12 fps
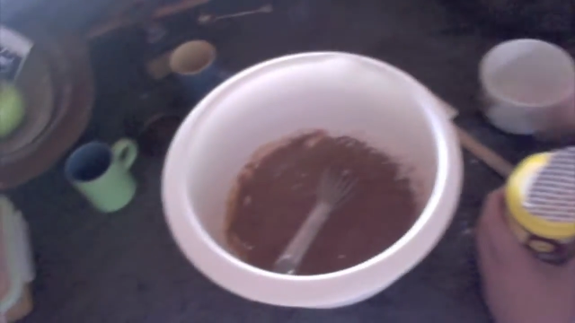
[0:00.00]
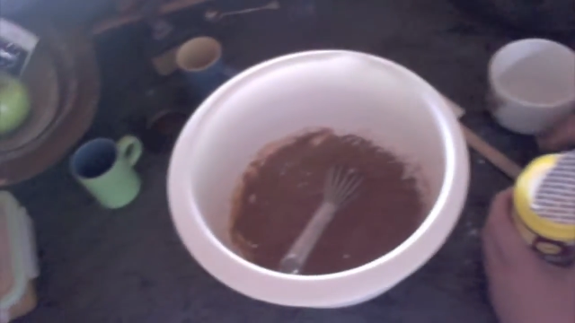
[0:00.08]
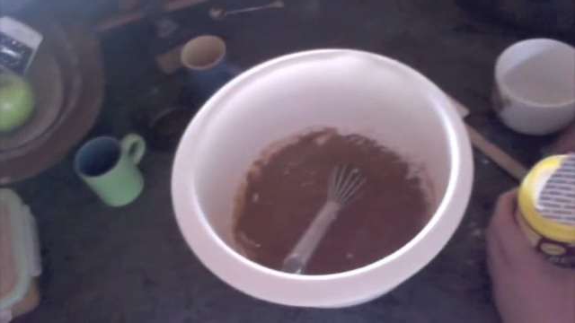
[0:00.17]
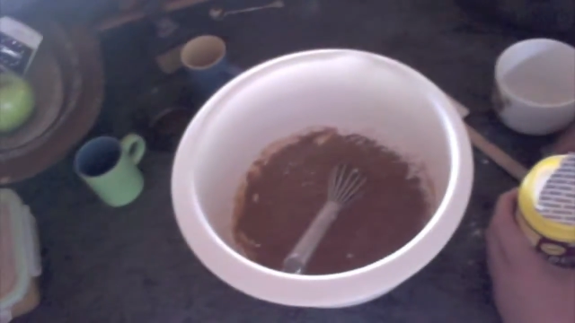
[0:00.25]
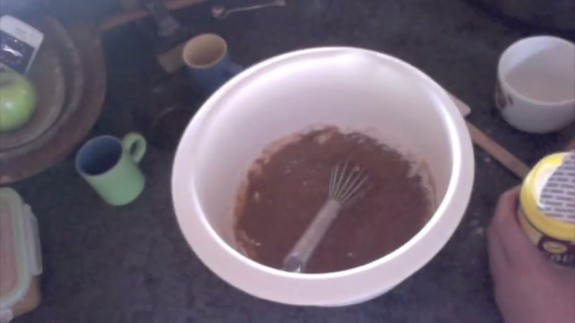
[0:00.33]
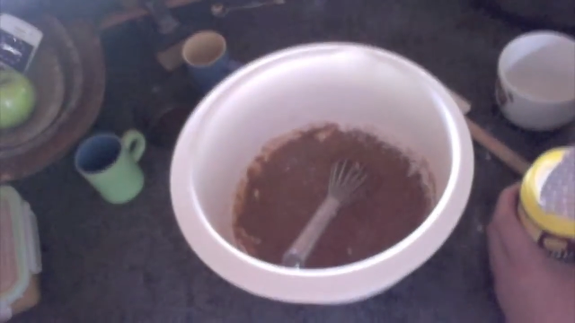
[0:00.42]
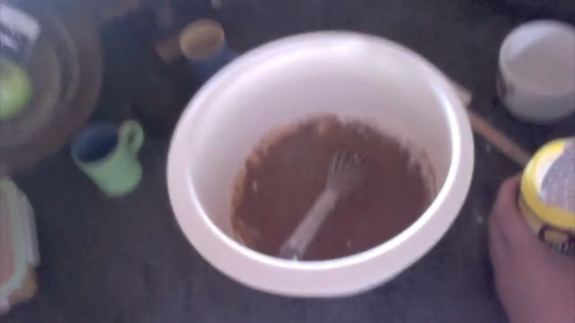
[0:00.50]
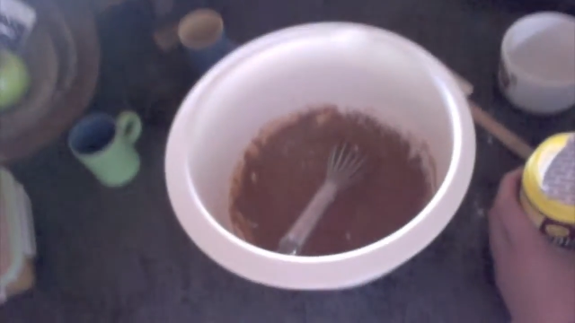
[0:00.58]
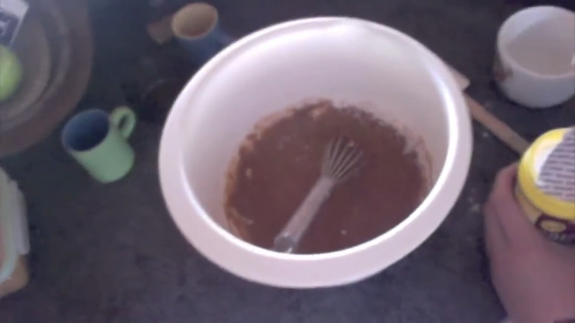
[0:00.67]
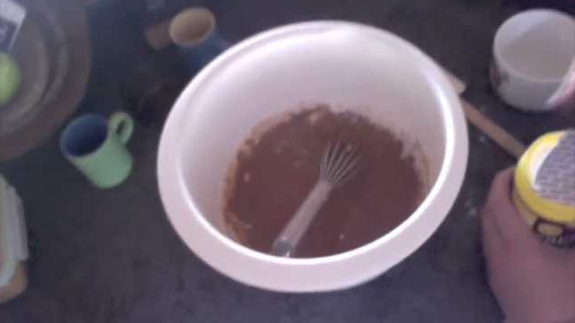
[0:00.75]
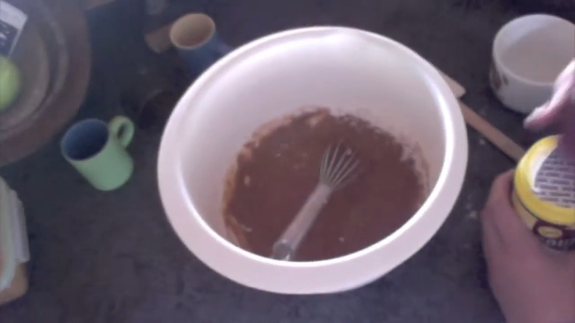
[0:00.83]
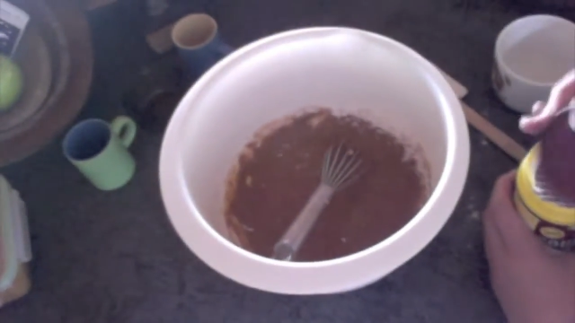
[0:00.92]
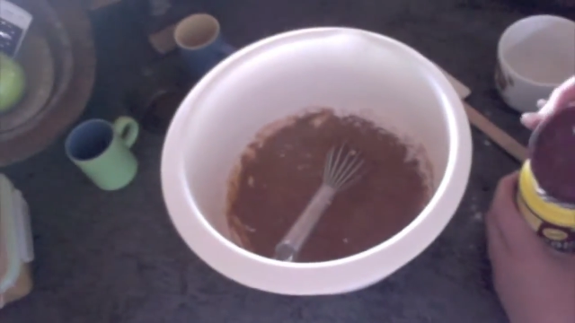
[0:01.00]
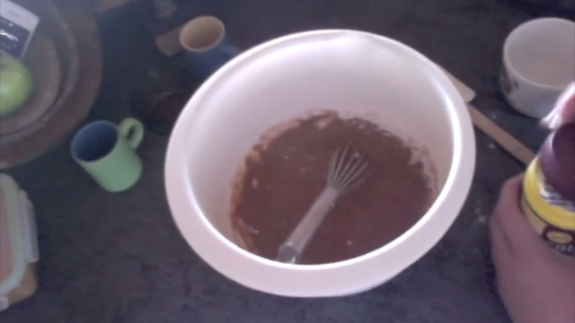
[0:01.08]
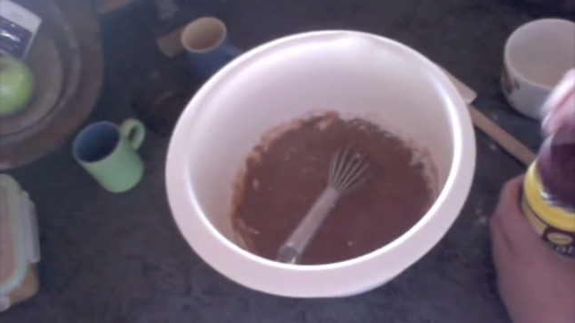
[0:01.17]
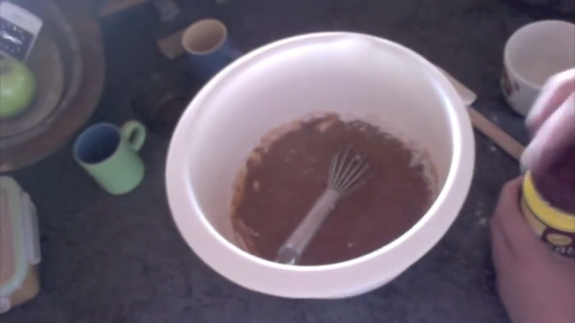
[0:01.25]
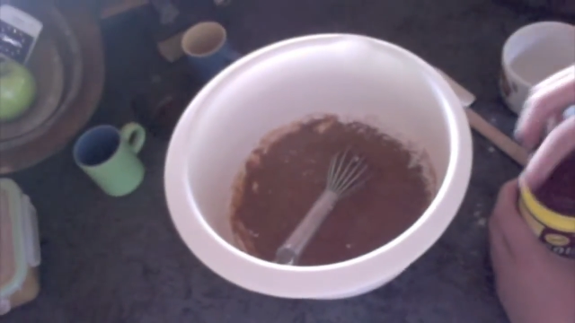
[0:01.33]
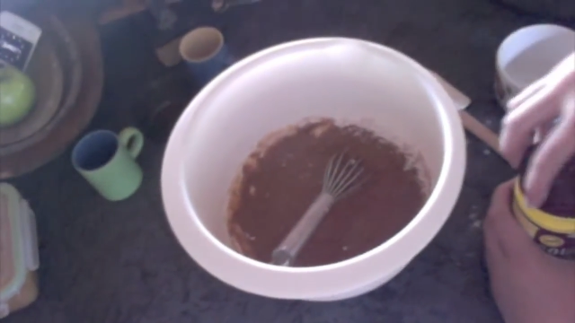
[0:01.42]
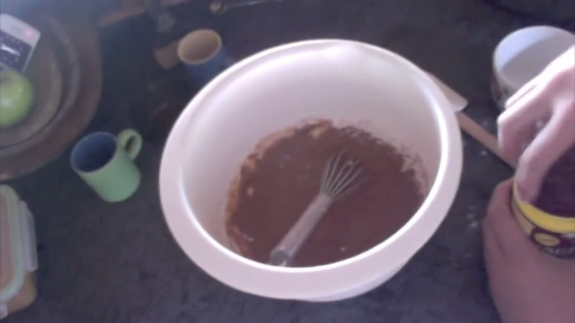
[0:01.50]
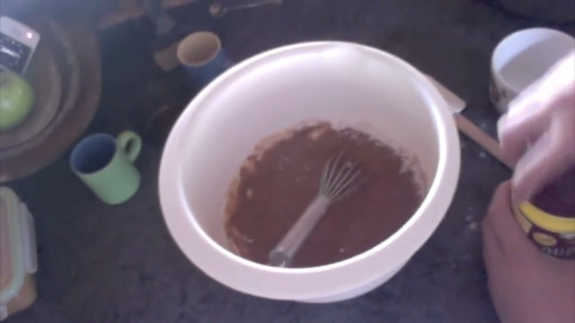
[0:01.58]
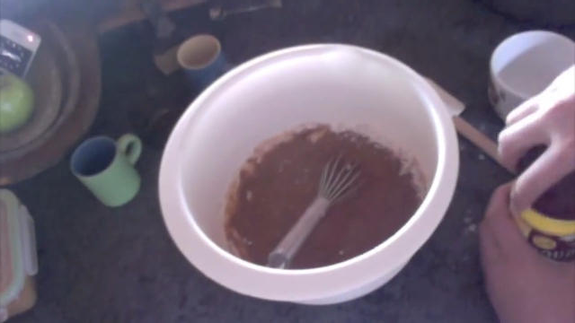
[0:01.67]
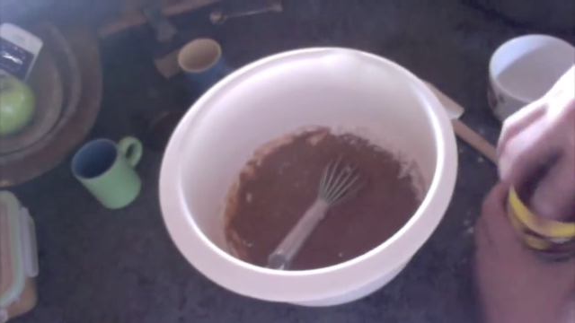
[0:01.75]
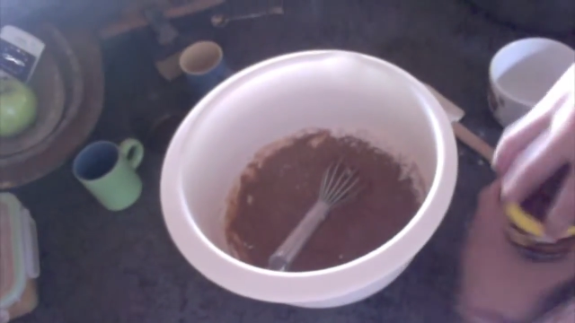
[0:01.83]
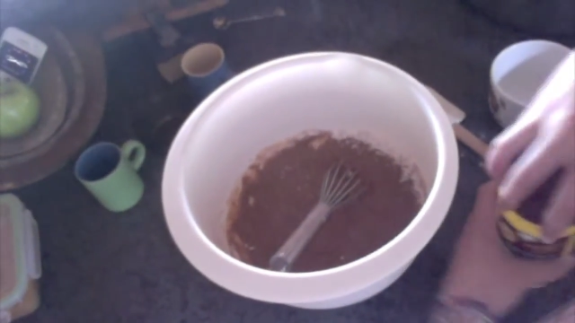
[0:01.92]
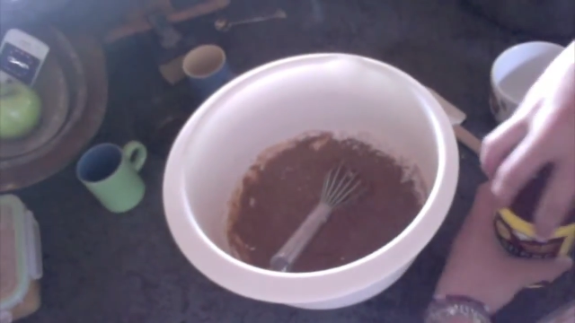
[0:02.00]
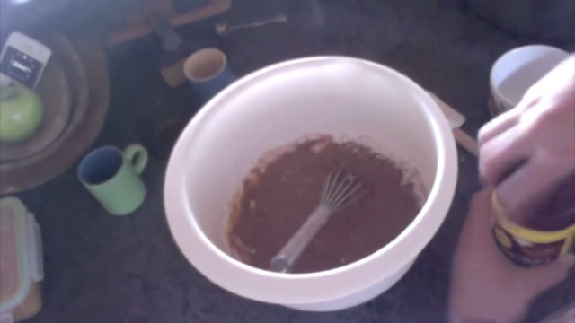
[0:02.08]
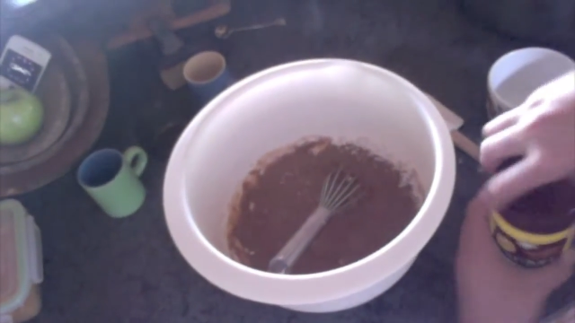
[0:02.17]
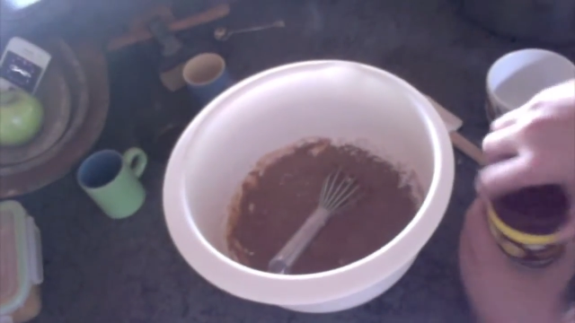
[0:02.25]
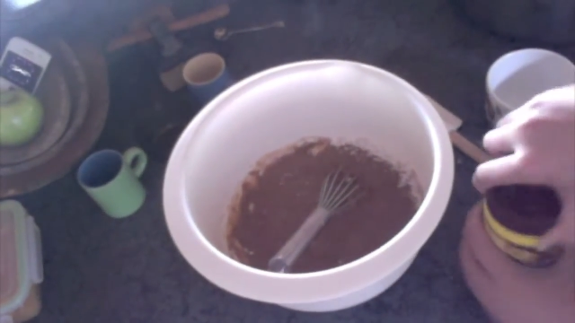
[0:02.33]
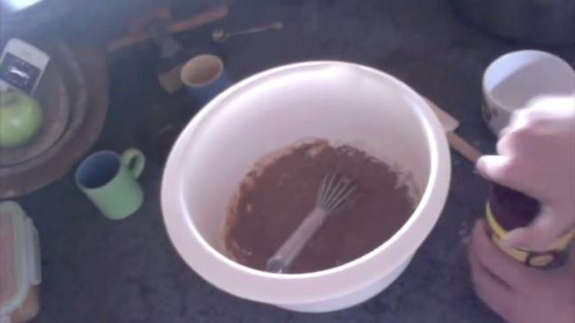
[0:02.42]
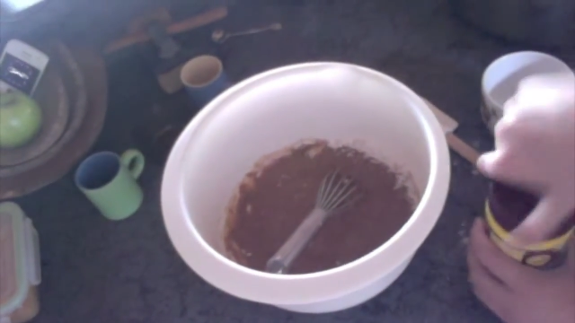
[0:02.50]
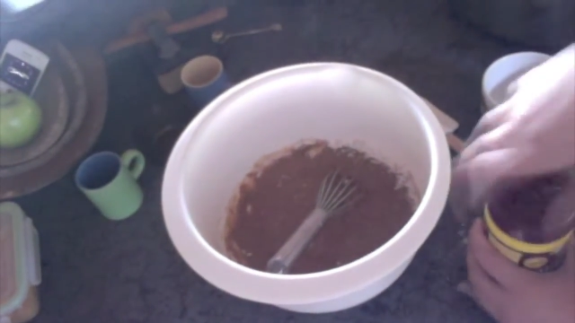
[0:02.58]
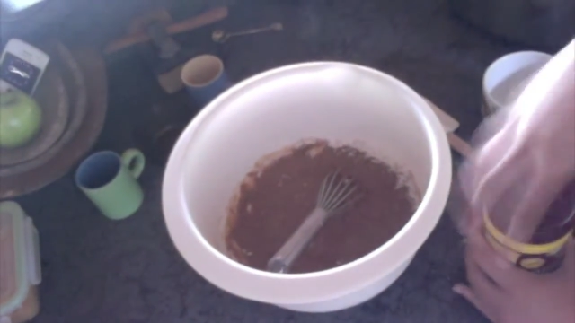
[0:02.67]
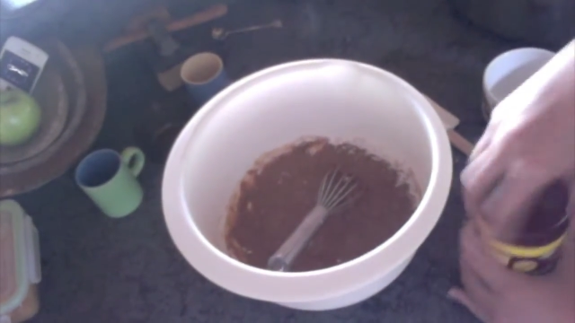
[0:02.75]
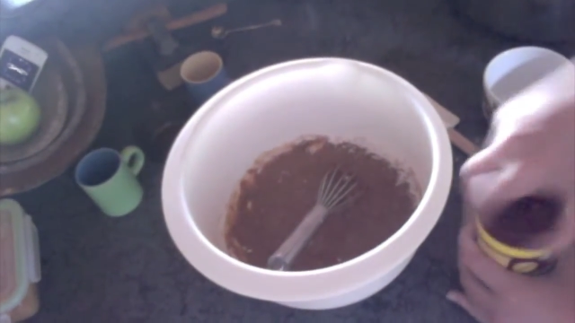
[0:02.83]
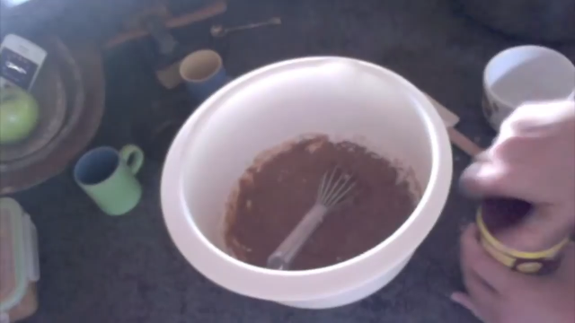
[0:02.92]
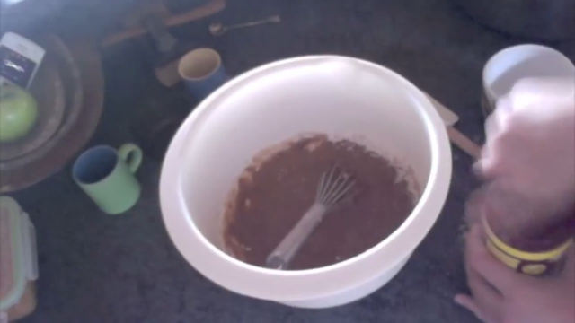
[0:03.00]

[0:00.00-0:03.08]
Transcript: (no speaker visible)